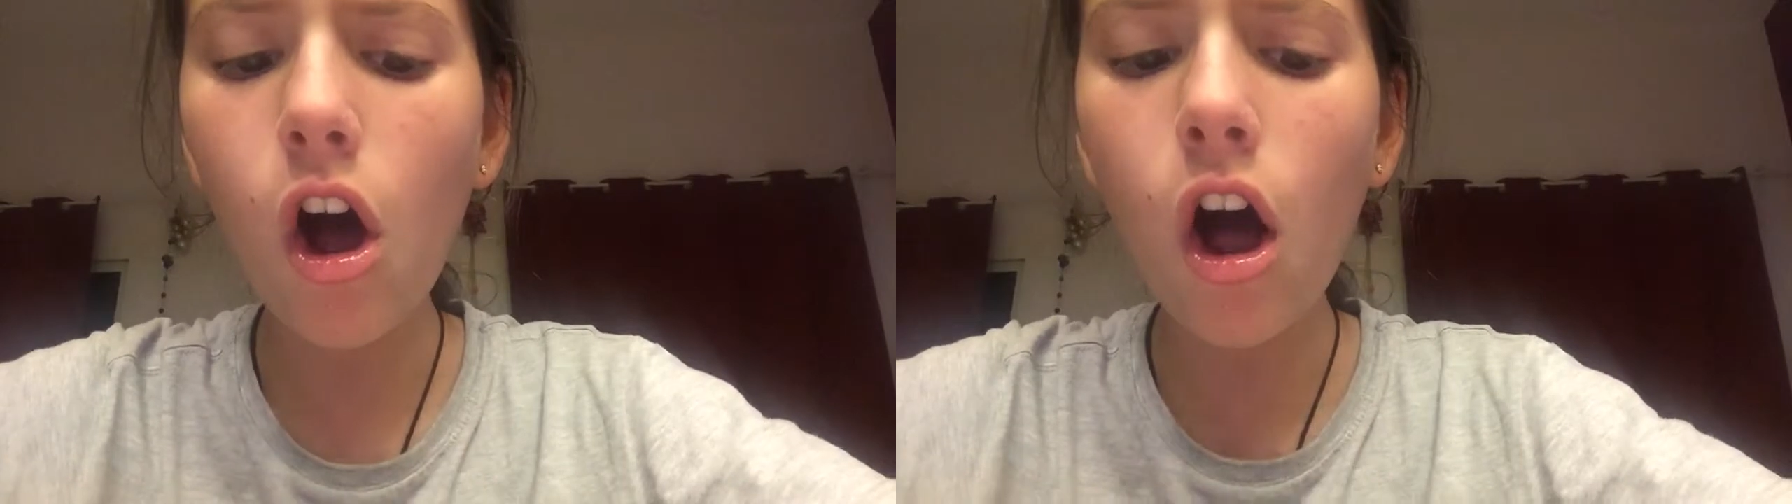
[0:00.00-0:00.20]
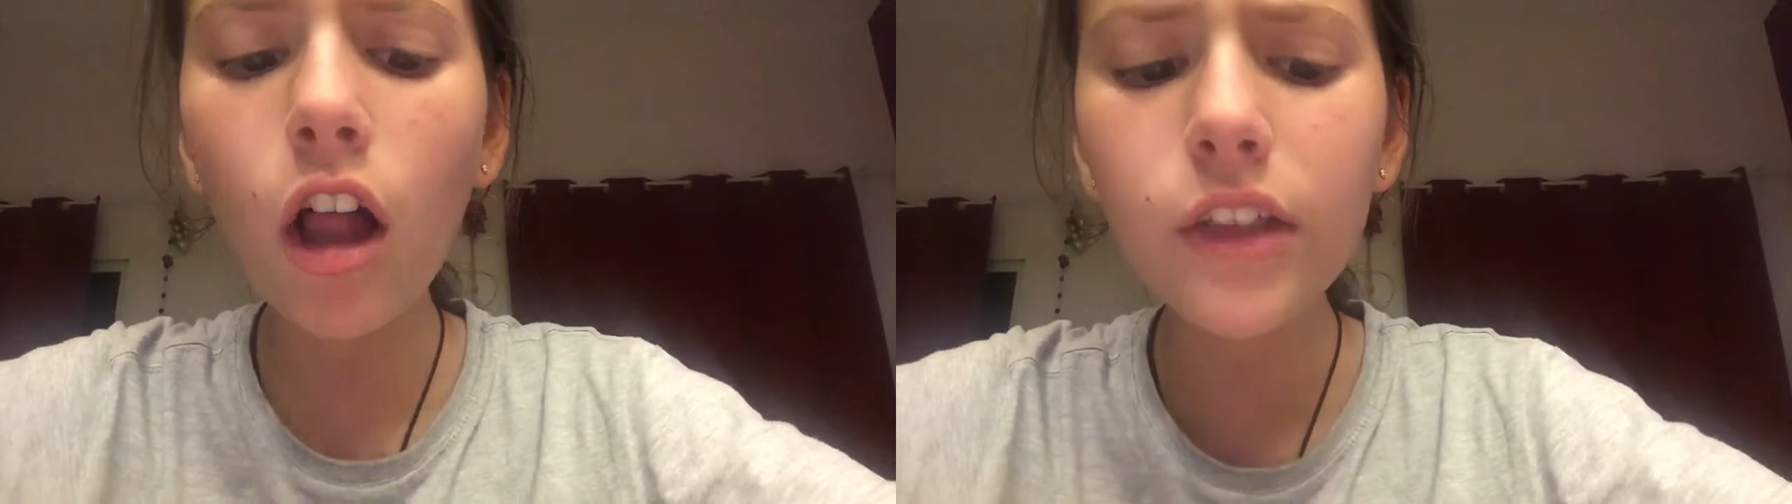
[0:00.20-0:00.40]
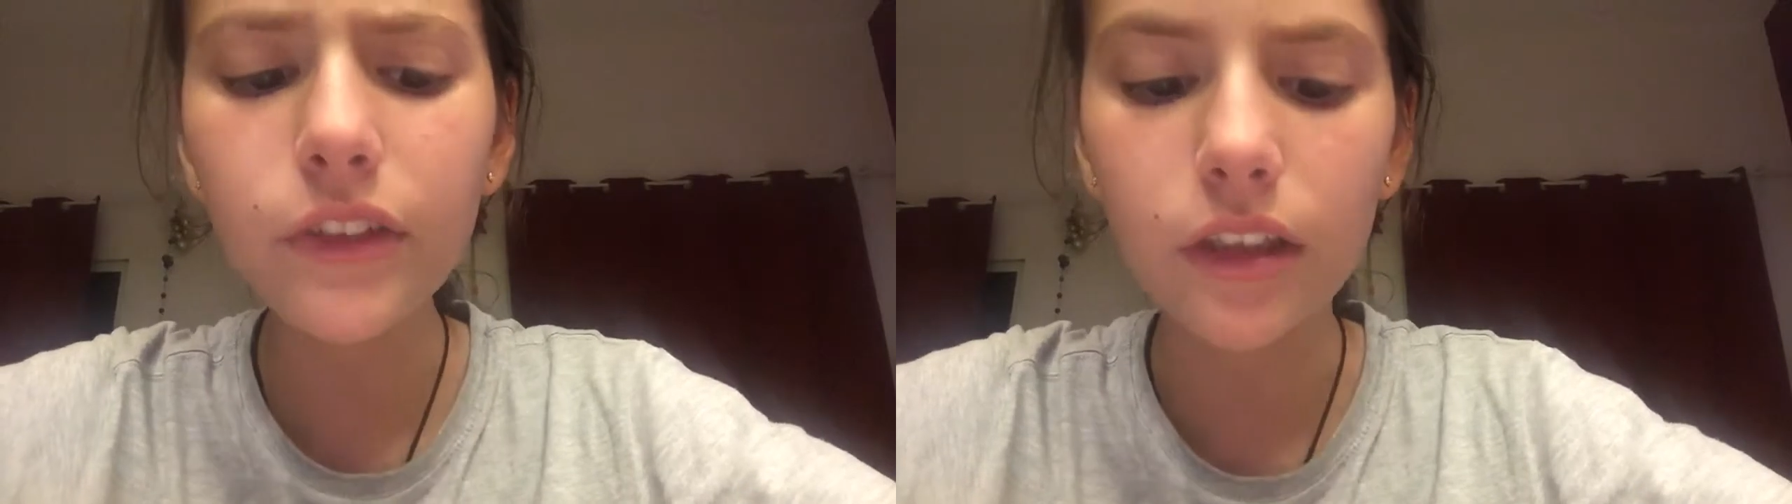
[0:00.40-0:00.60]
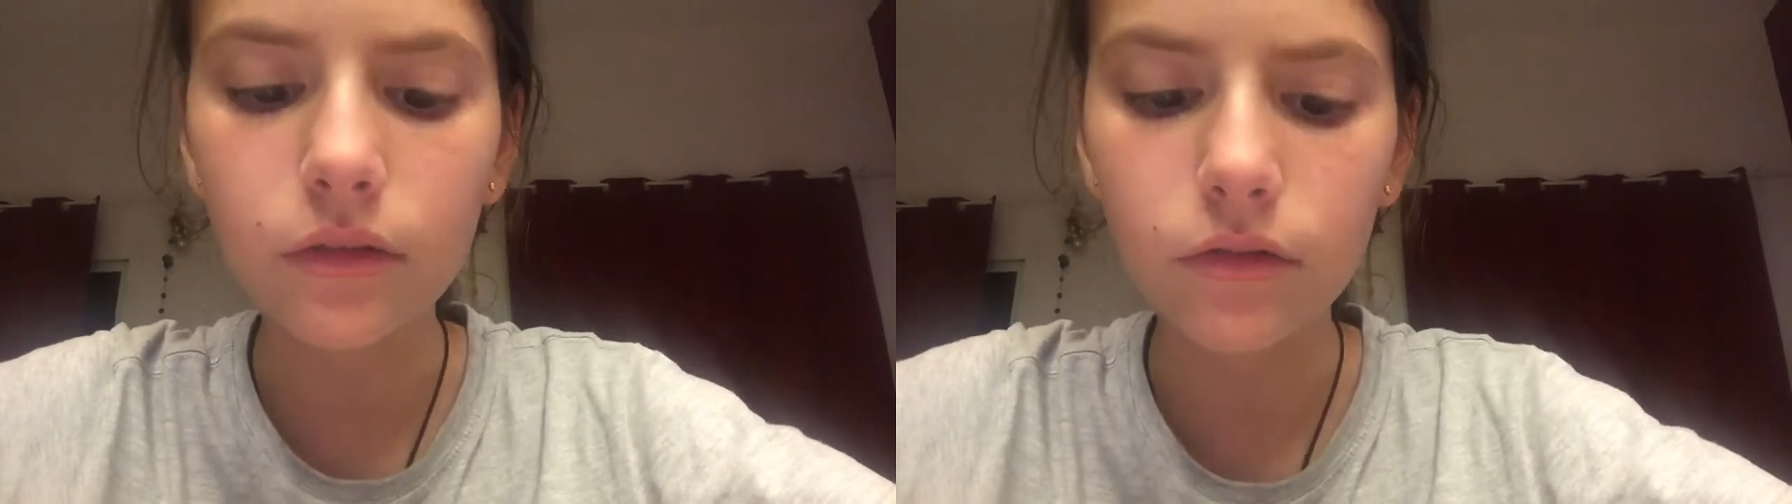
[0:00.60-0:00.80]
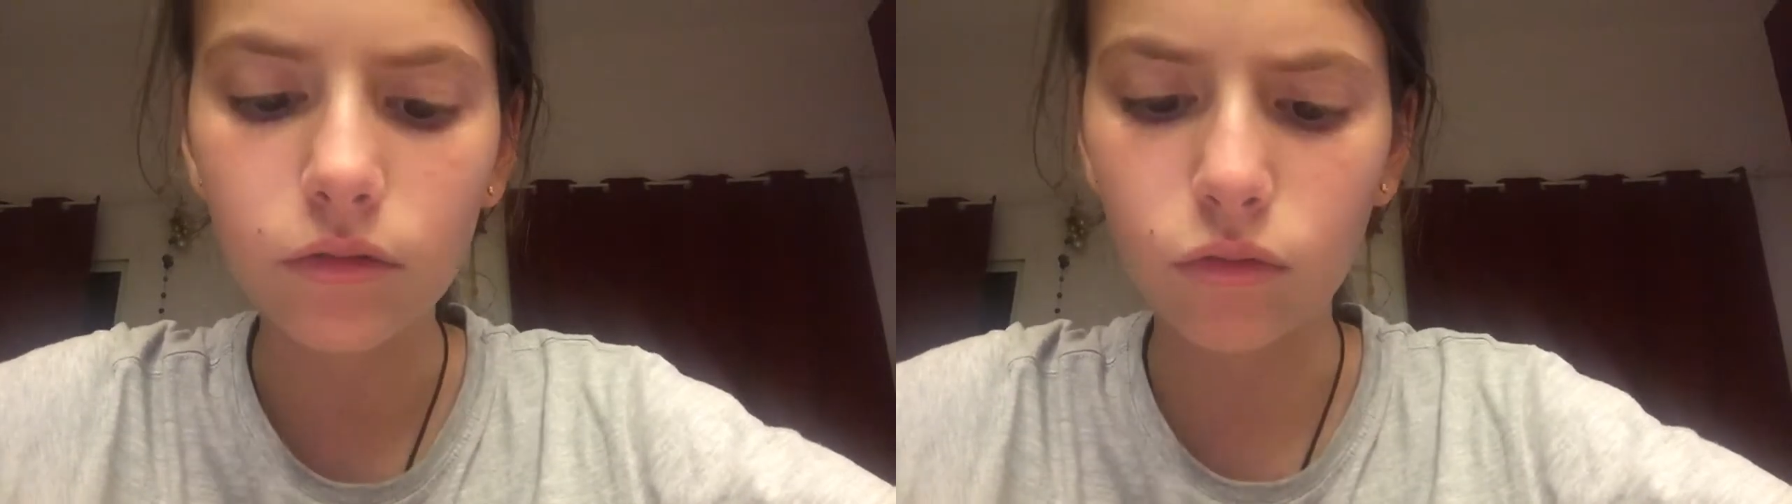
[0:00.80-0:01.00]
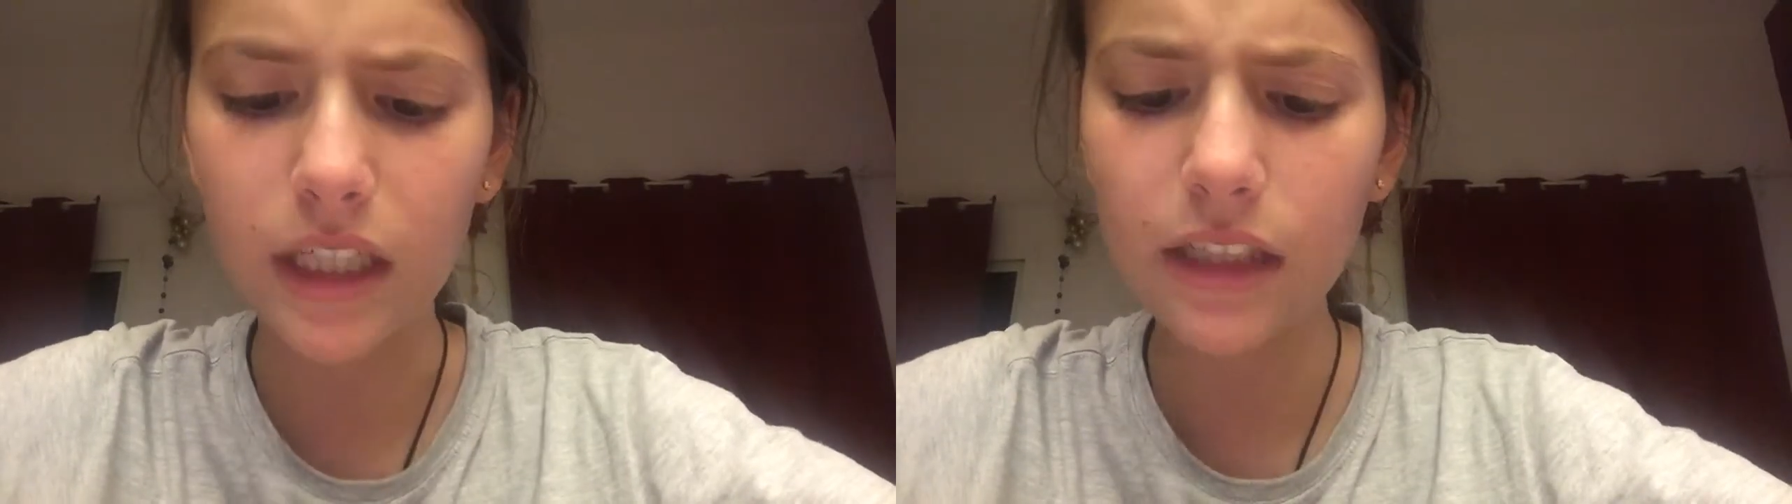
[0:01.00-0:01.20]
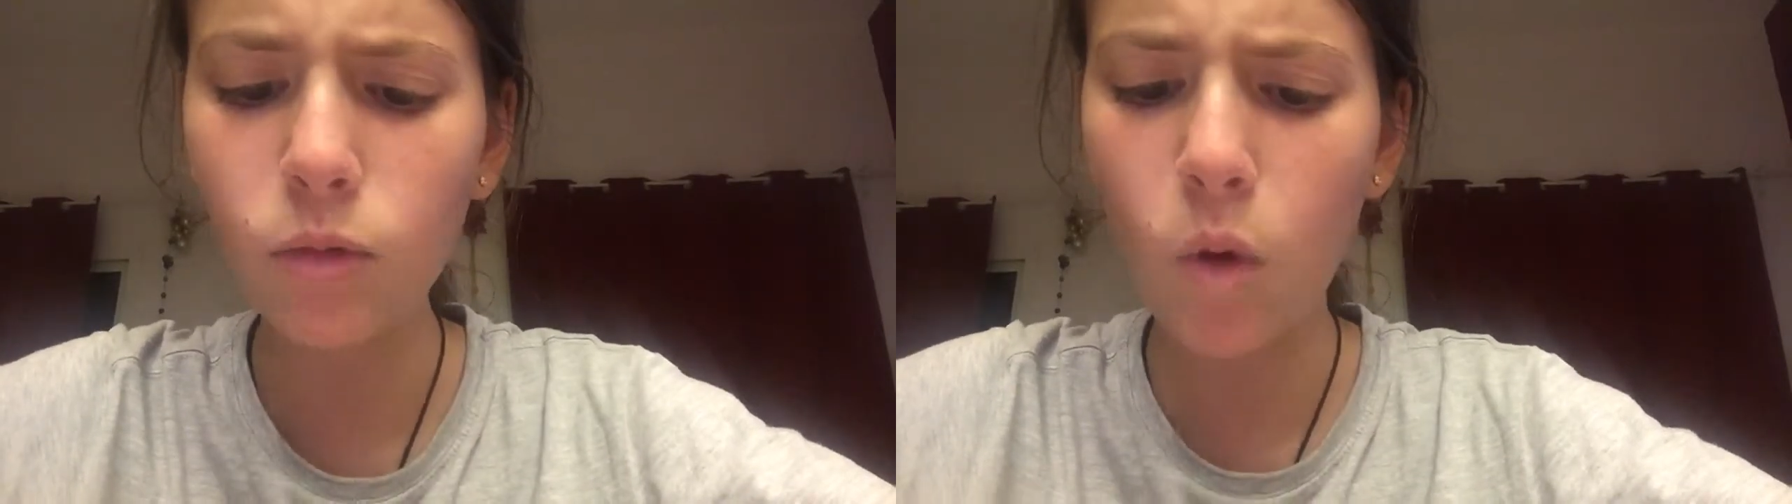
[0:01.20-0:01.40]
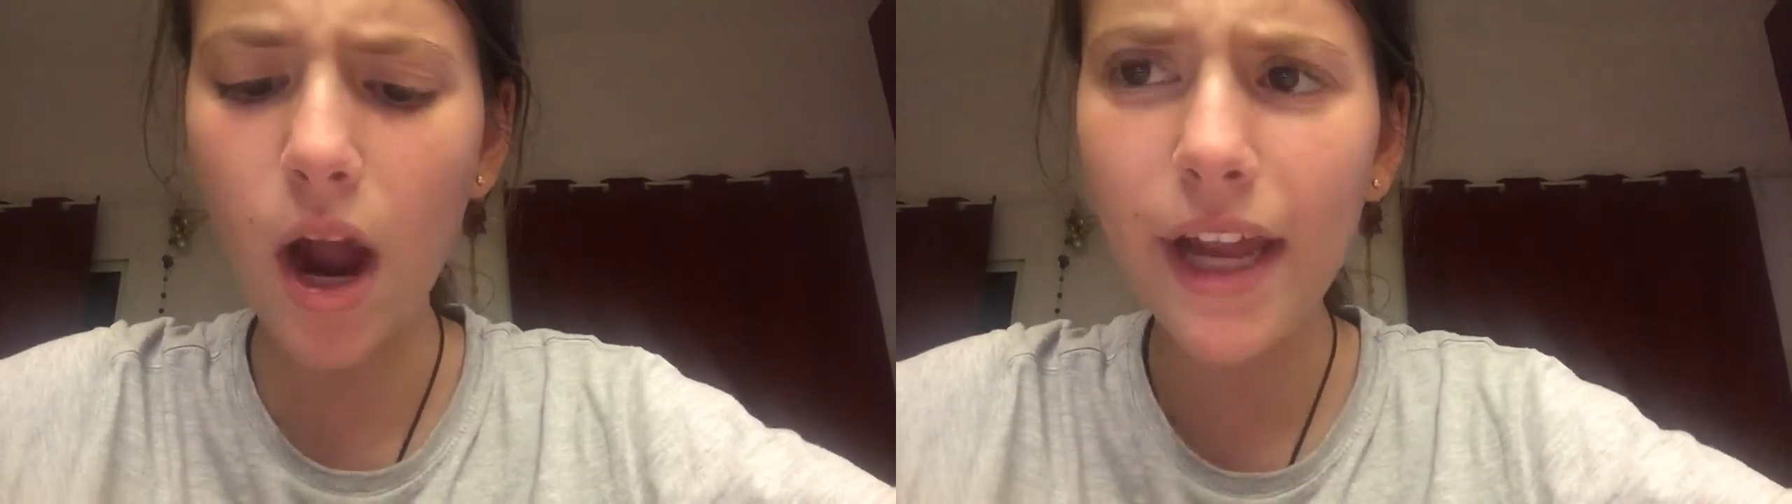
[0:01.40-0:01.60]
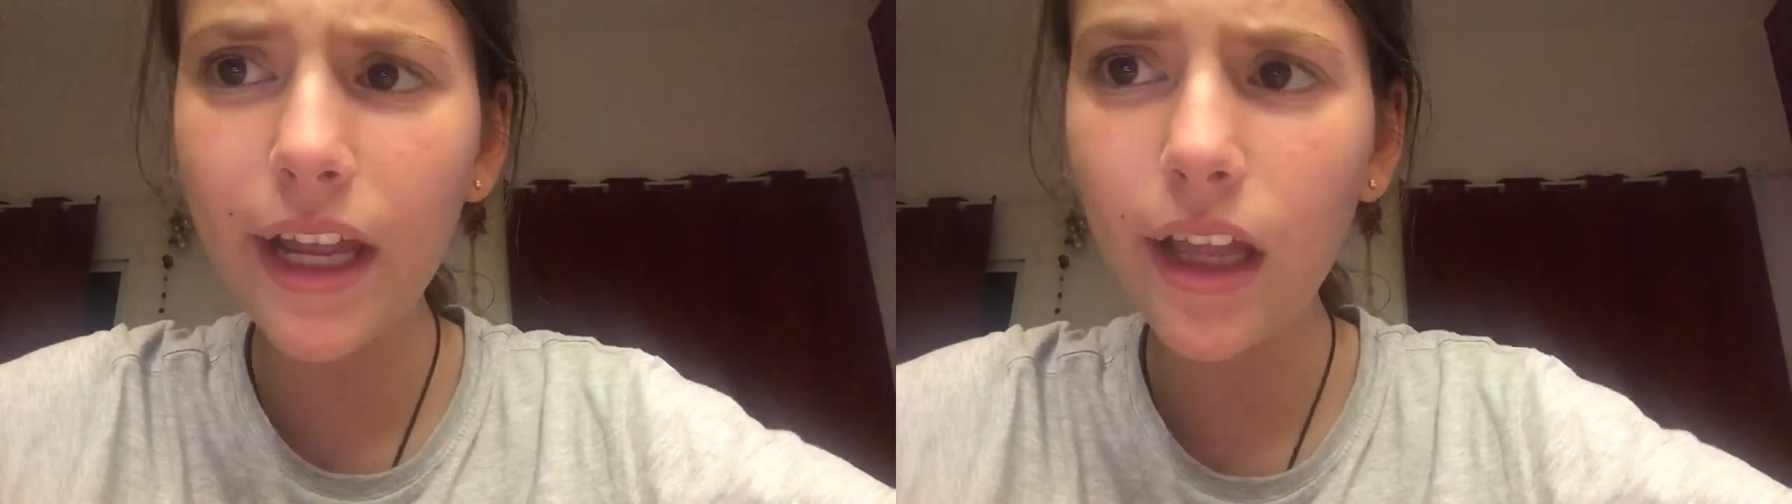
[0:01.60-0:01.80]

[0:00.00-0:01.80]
"Oliver ran away?"